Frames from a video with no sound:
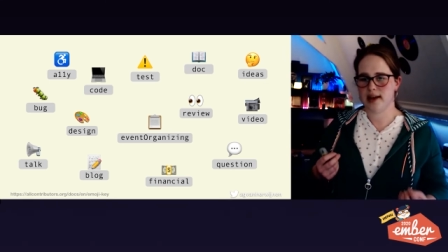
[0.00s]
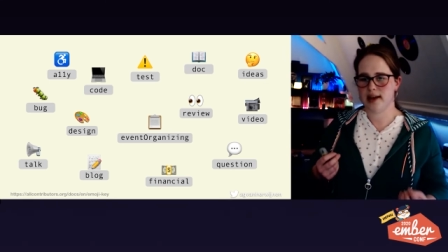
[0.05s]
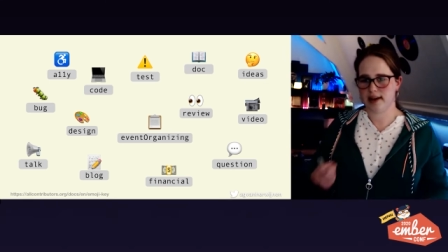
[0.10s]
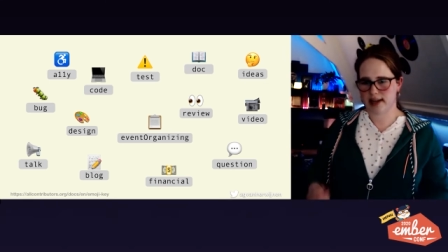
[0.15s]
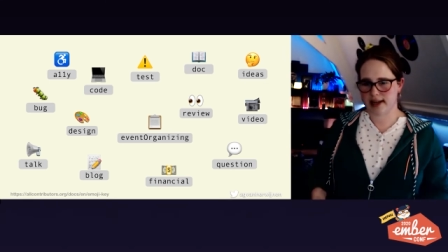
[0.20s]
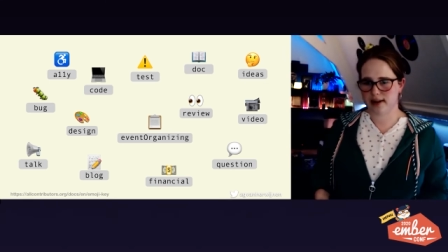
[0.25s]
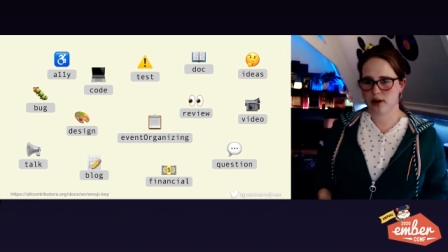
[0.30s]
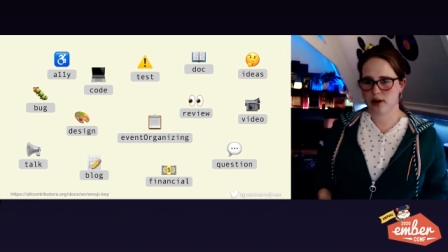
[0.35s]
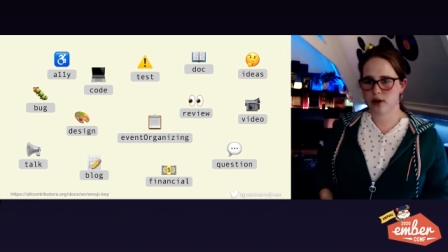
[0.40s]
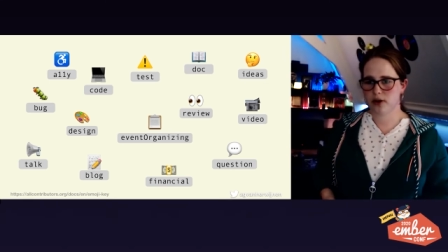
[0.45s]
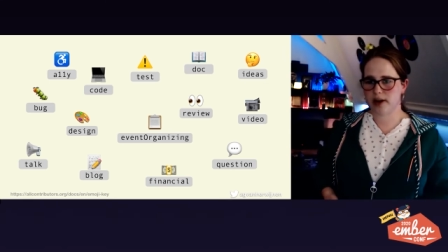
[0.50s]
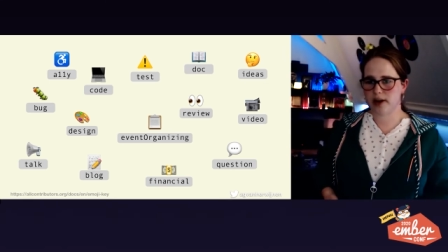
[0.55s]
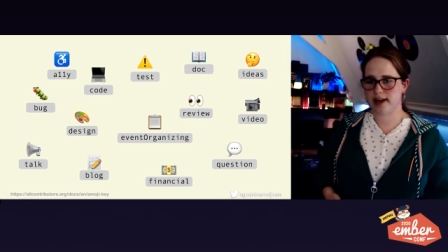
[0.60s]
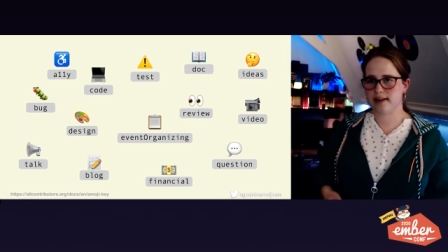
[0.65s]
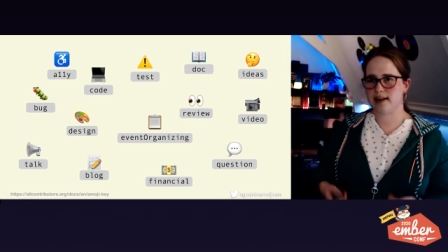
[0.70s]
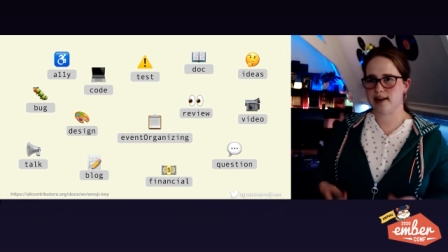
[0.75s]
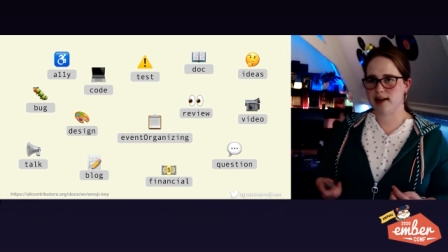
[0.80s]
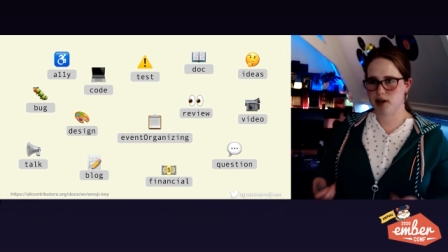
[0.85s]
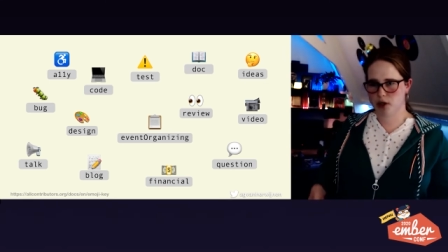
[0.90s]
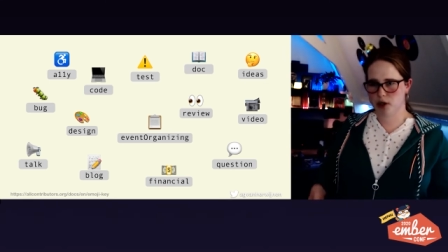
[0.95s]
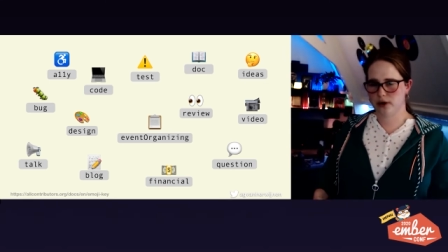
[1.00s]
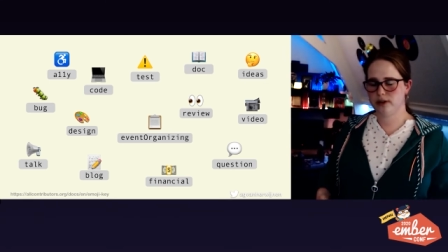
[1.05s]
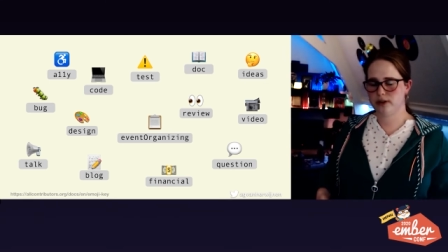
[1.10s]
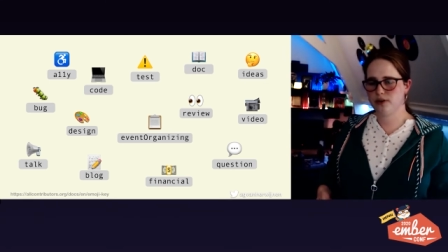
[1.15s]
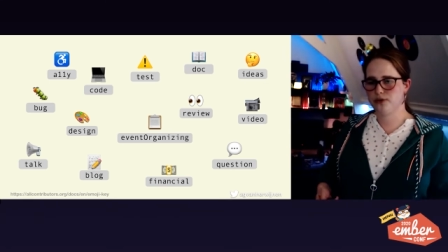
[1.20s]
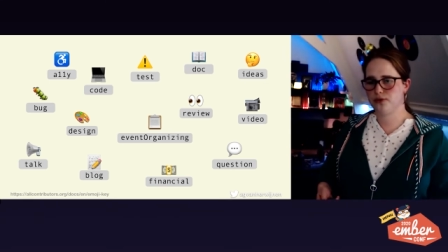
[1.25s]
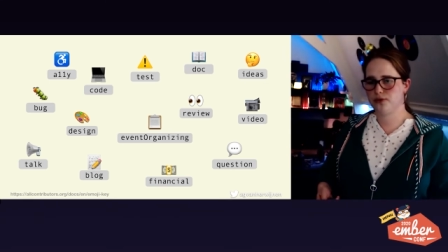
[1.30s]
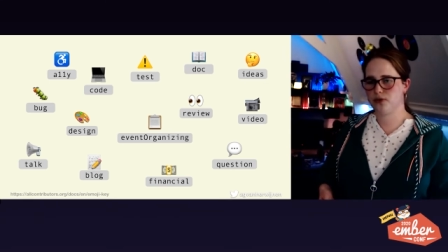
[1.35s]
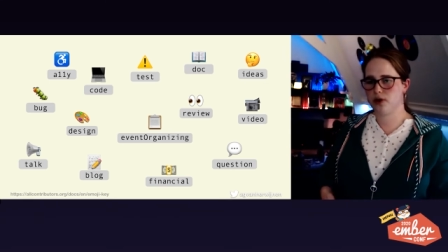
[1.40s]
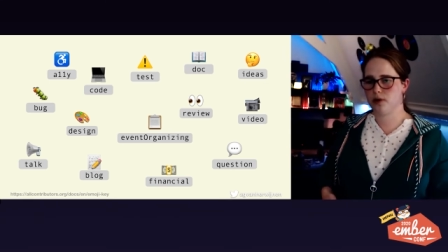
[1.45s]
can look at and
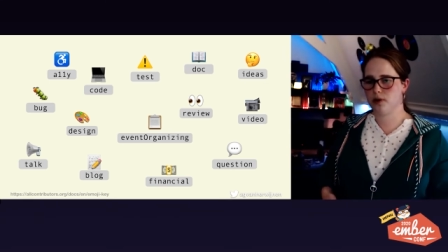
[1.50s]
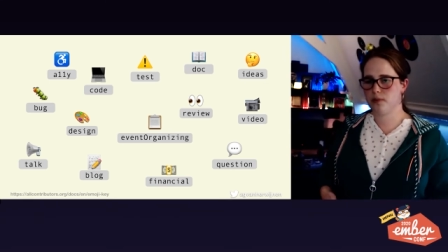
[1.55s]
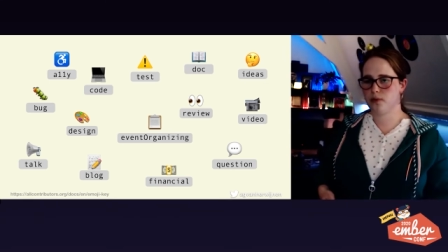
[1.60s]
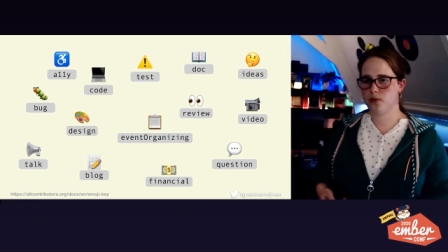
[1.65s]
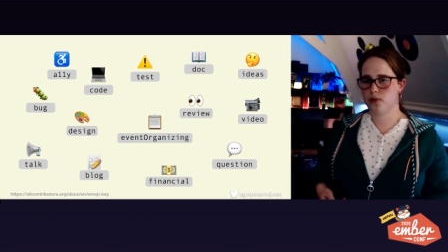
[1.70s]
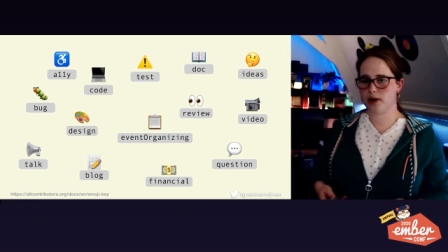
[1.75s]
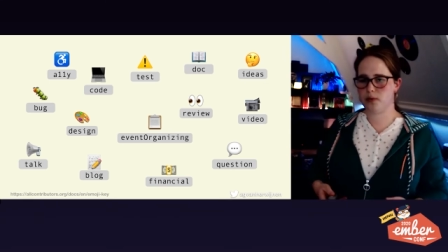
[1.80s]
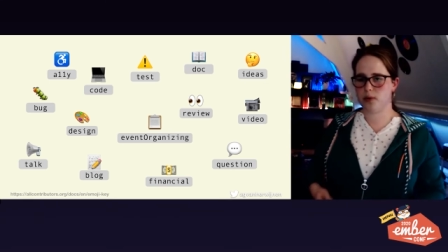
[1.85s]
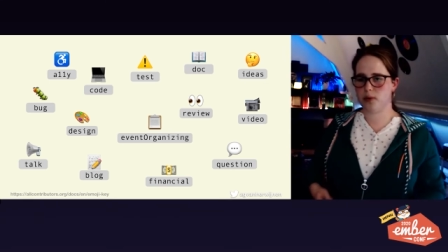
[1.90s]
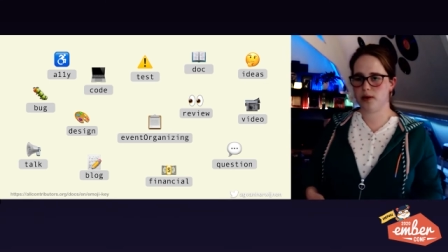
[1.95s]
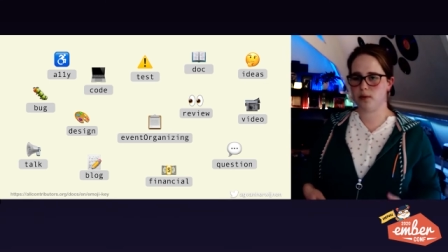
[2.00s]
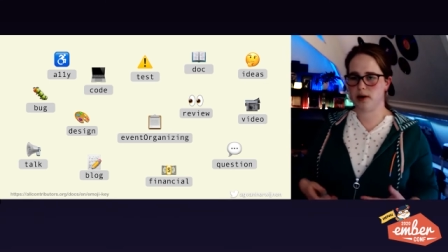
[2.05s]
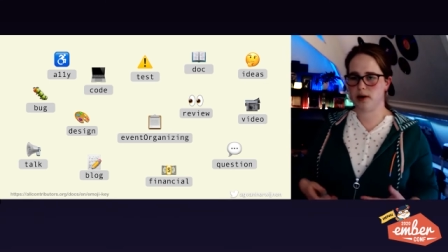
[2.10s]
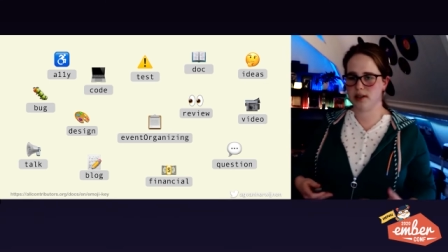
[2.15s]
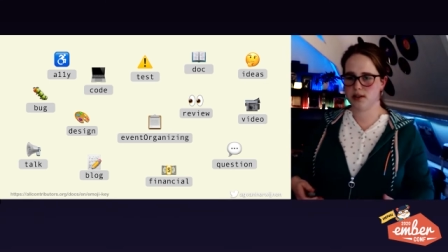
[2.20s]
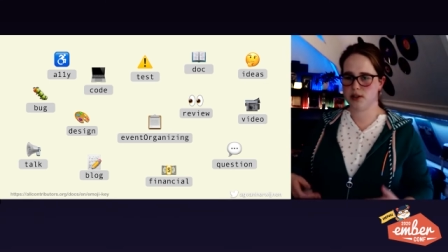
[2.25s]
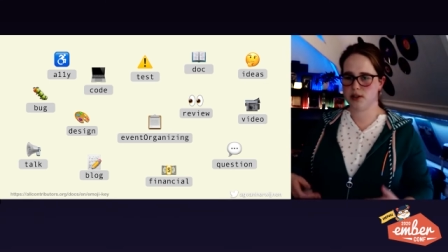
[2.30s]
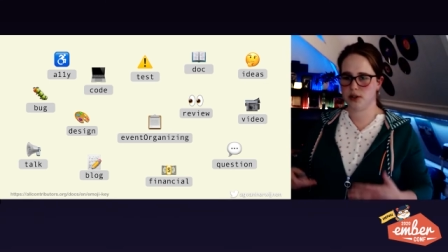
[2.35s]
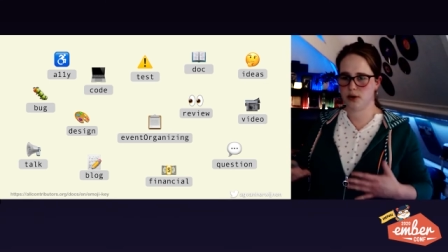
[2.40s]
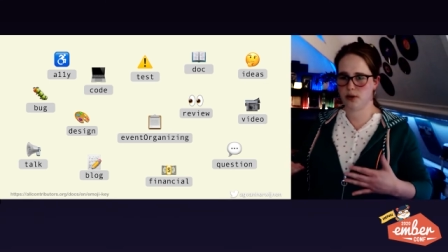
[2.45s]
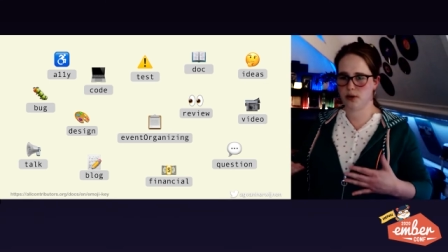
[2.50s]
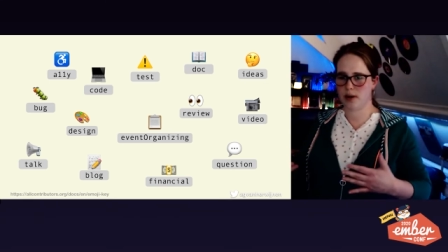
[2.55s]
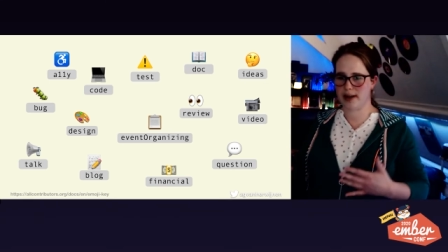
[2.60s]
learn from when we want to